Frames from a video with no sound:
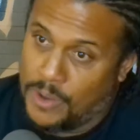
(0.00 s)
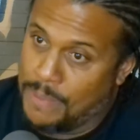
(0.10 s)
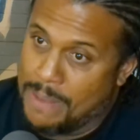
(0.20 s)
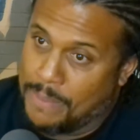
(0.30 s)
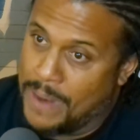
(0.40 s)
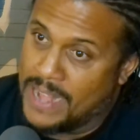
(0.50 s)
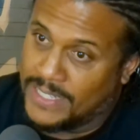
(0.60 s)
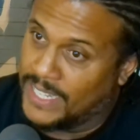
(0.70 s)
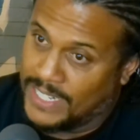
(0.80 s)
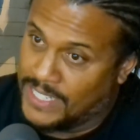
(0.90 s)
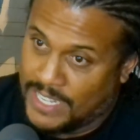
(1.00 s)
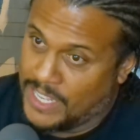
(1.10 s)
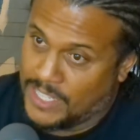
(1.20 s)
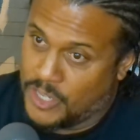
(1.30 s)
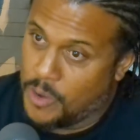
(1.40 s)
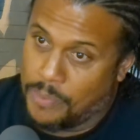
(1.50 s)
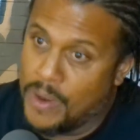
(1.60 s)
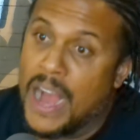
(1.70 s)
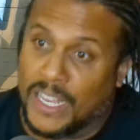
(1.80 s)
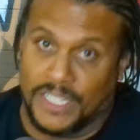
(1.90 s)
know, Bobby Brown said it's do it's you? your
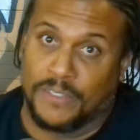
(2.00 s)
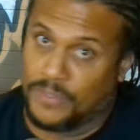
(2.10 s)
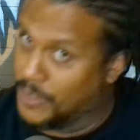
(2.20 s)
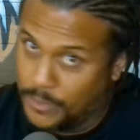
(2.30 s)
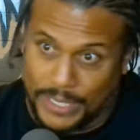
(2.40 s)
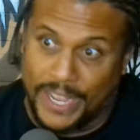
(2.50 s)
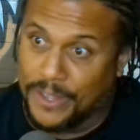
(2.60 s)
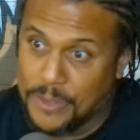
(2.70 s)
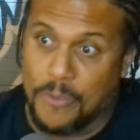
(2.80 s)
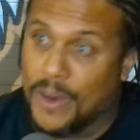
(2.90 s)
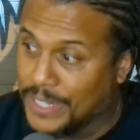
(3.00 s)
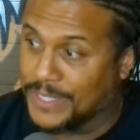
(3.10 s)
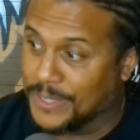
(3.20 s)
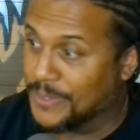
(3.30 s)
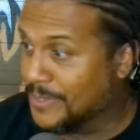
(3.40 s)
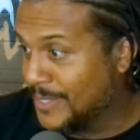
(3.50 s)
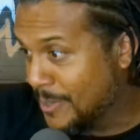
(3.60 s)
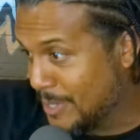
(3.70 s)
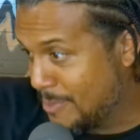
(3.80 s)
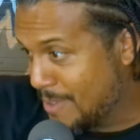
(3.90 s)
prerogative. do what the hell you want to do. Do
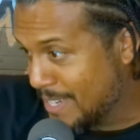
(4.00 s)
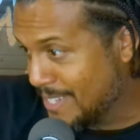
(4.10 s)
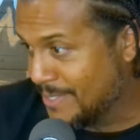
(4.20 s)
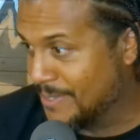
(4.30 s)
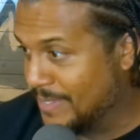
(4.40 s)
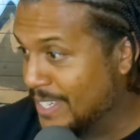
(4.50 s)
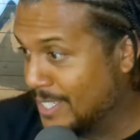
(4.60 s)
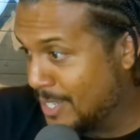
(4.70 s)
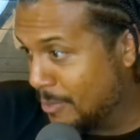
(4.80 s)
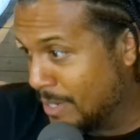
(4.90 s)
what you want to do. That's do